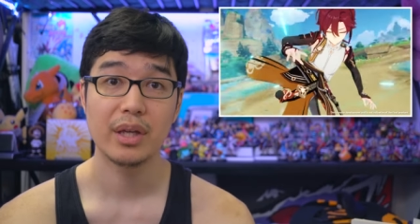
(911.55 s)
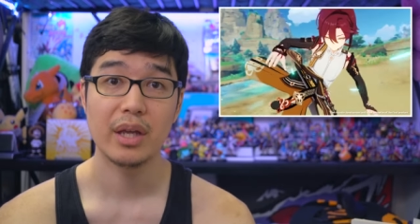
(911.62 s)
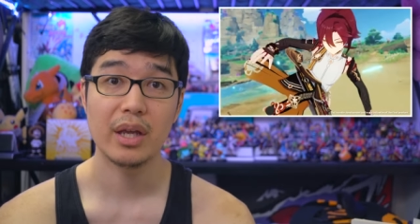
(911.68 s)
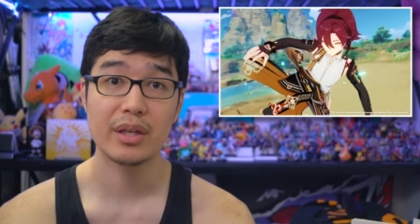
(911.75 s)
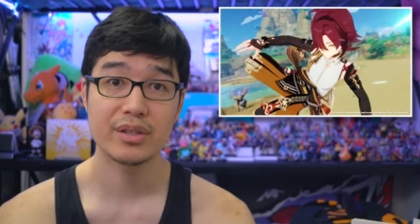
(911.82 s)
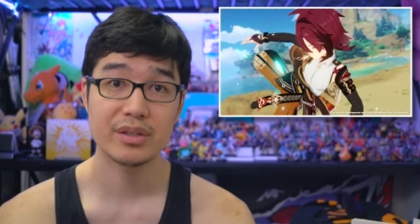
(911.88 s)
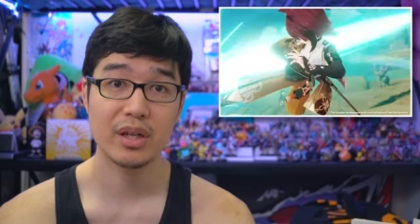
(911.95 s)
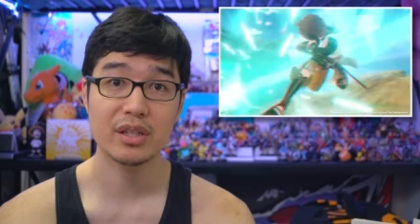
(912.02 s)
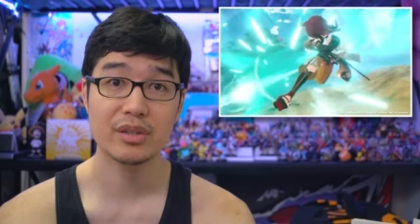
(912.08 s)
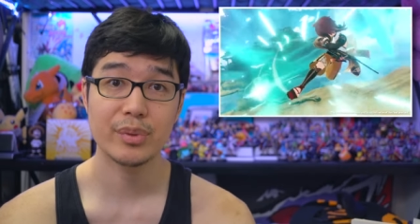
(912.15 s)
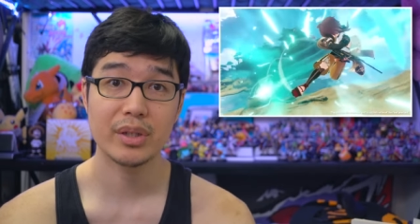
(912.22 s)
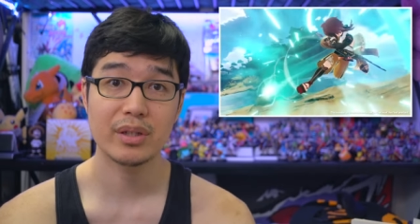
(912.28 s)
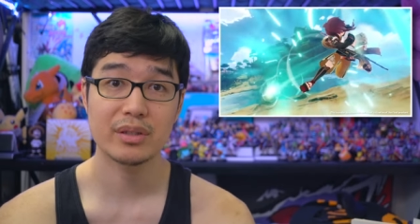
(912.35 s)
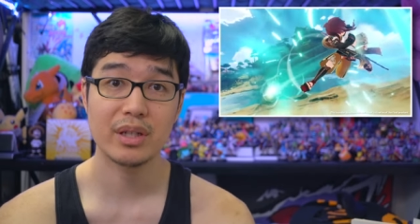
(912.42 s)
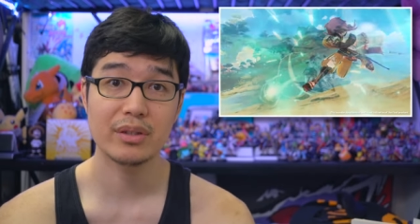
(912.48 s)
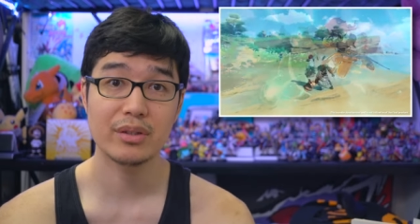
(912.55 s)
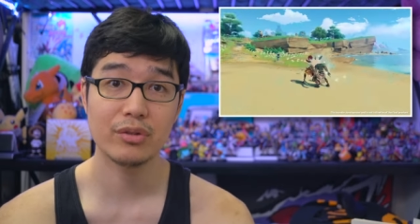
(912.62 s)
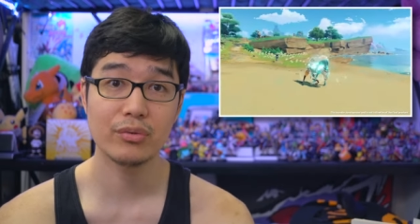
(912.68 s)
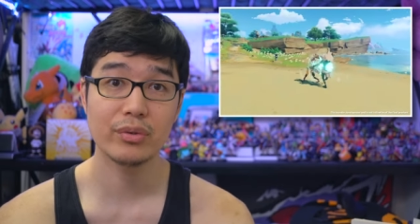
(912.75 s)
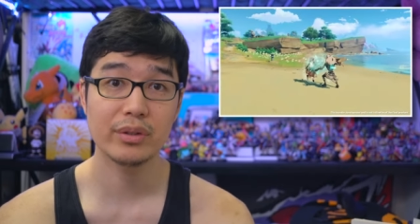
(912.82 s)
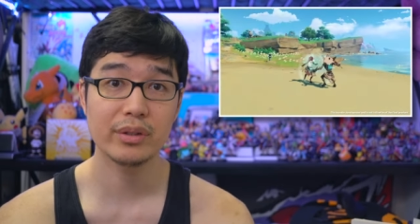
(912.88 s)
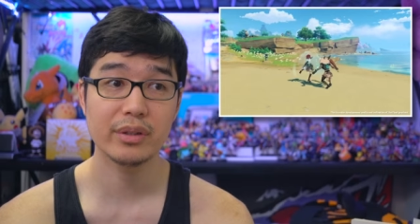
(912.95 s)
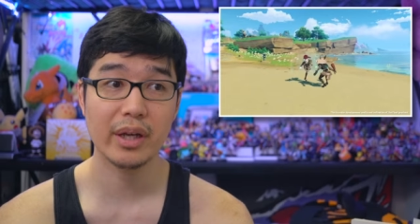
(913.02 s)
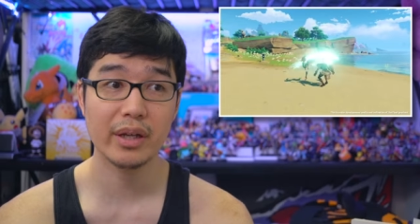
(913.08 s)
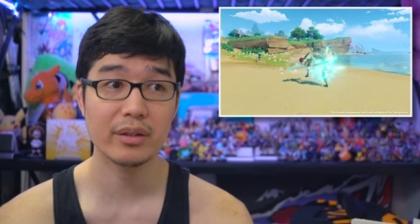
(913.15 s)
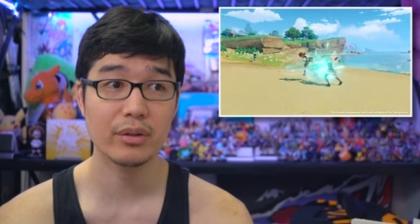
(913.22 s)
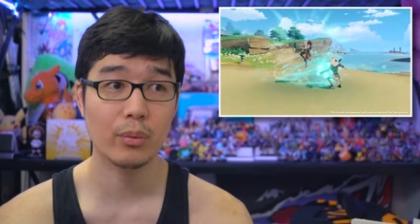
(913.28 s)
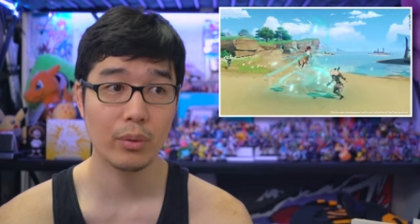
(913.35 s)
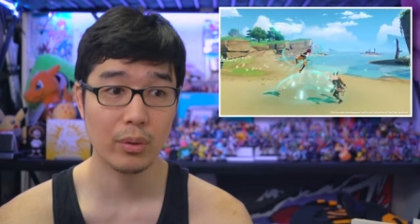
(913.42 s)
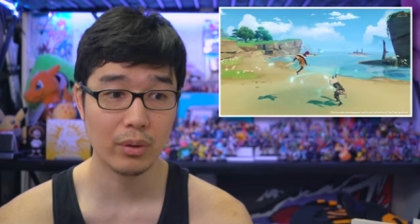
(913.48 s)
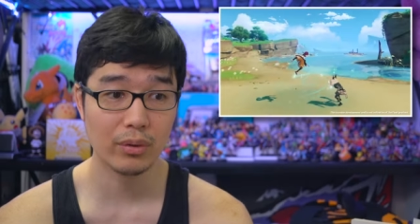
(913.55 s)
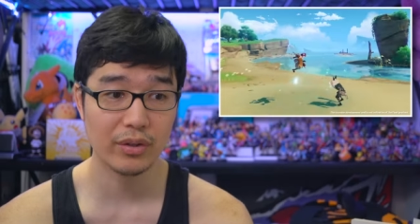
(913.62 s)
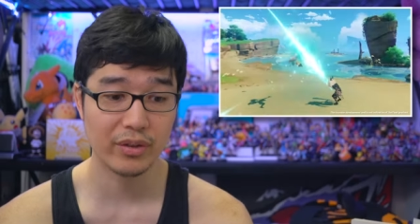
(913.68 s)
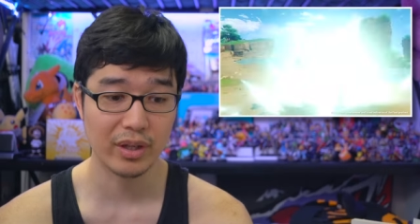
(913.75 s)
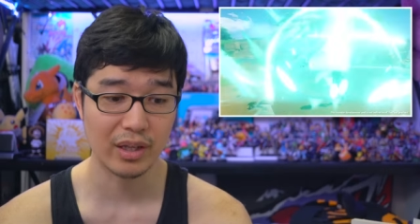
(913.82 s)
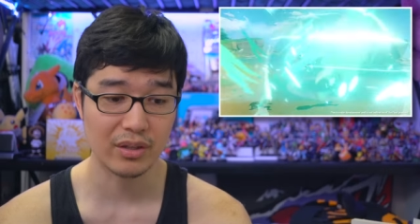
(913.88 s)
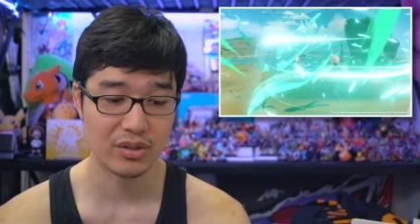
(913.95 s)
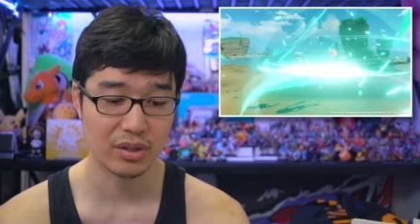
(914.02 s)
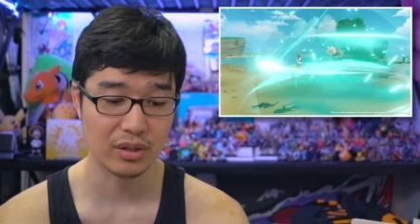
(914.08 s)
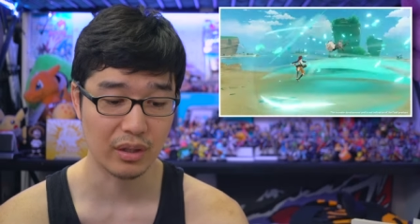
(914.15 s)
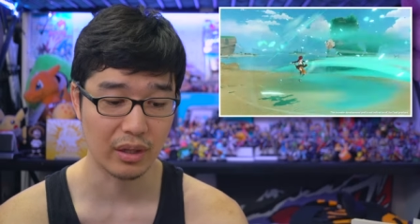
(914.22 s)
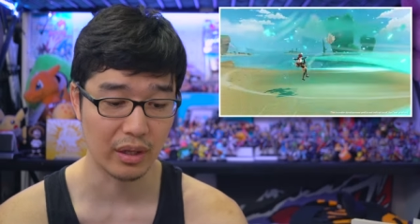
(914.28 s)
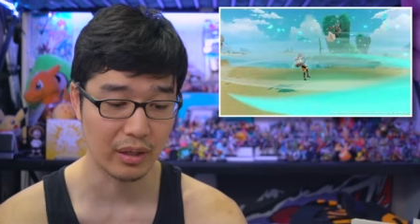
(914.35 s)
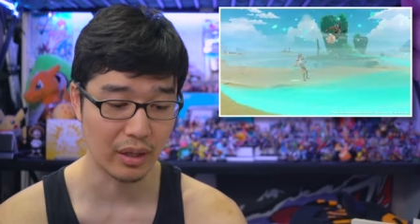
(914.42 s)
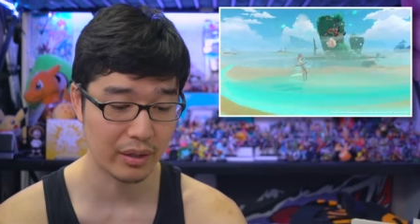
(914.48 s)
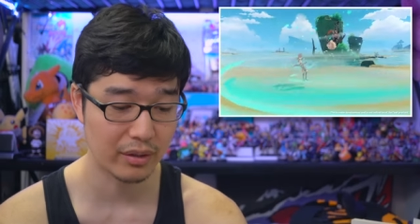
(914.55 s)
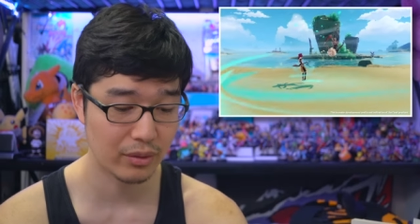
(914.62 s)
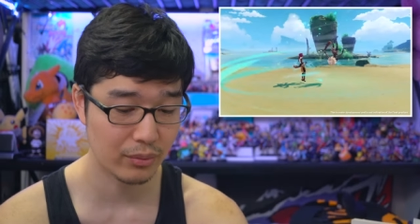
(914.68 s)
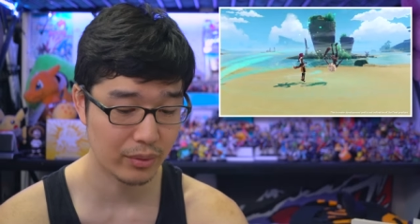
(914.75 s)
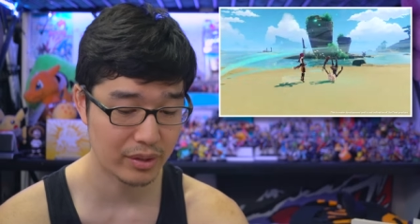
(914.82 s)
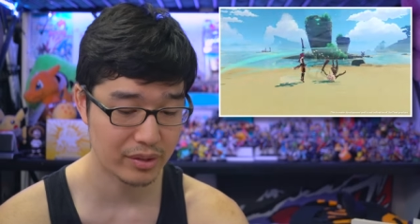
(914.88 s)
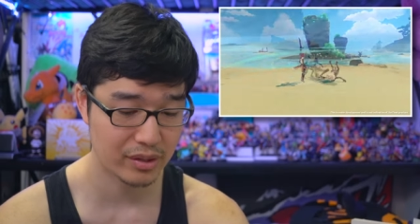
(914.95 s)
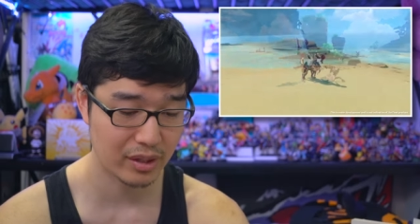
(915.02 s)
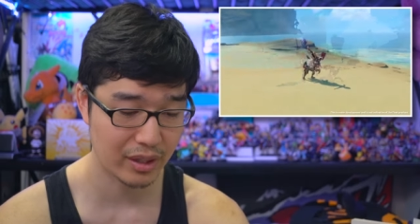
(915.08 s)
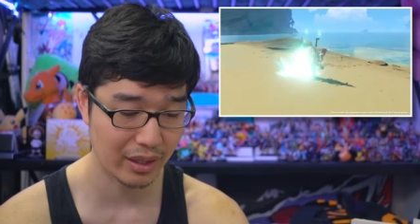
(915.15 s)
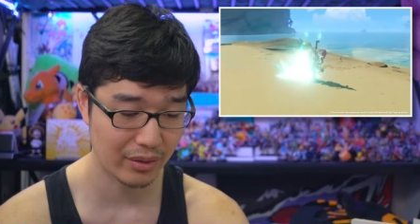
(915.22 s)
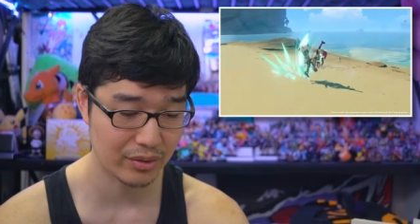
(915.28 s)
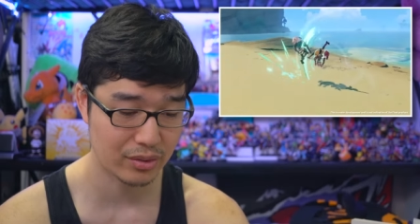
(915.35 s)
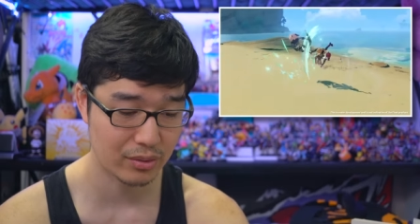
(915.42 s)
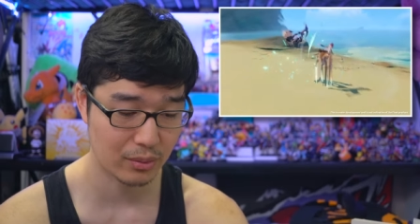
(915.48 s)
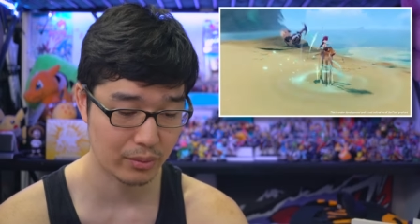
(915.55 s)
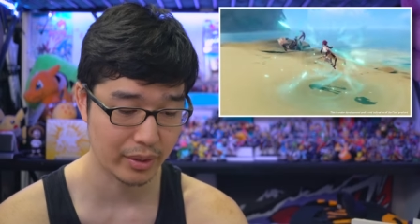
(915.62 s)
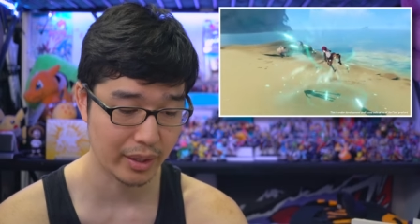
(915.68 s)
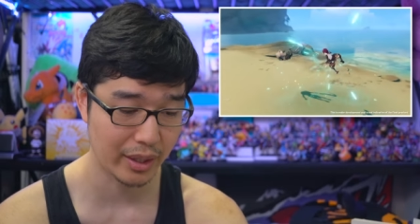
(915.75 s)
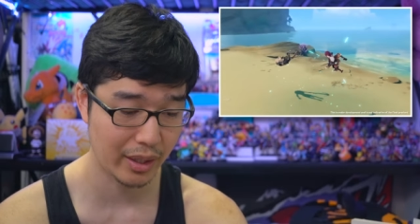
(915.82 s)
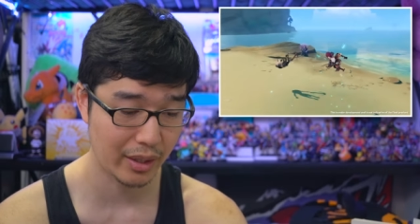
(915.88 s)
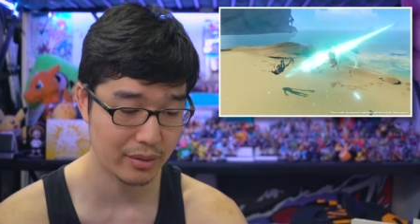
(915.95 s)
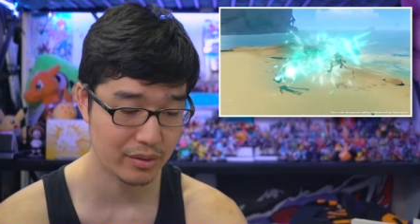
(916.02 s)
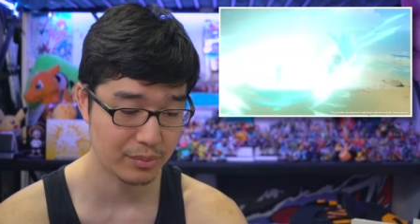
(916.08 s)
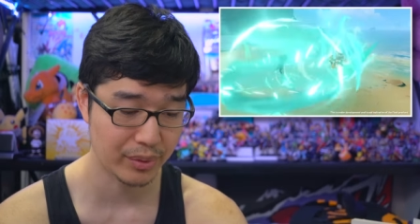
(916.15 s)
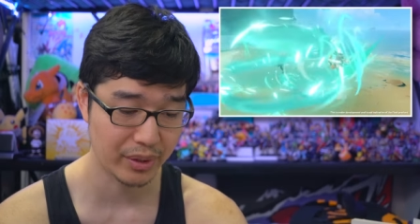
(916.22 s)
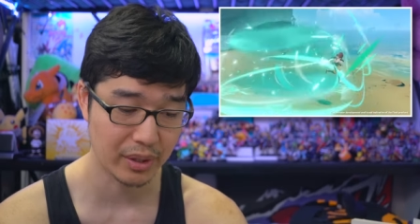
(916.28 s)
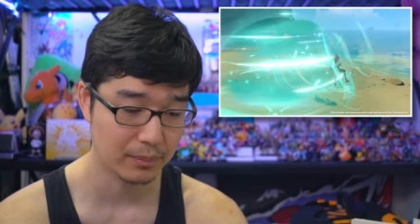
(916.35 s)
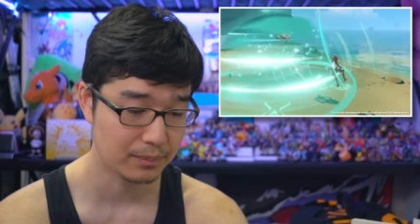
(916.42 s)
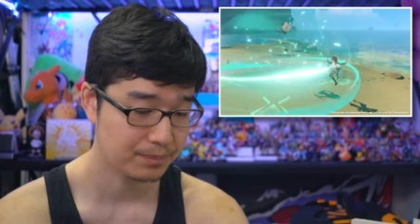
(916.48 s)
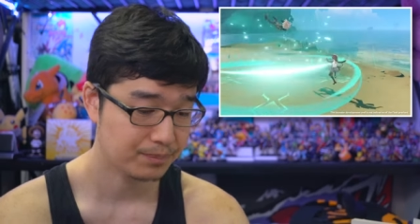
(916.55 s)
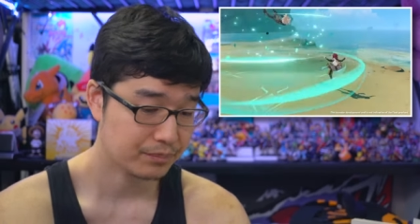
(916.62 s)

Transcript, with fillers: it sucks because I do really like the world of Genshin and I do want to see how the story ends, but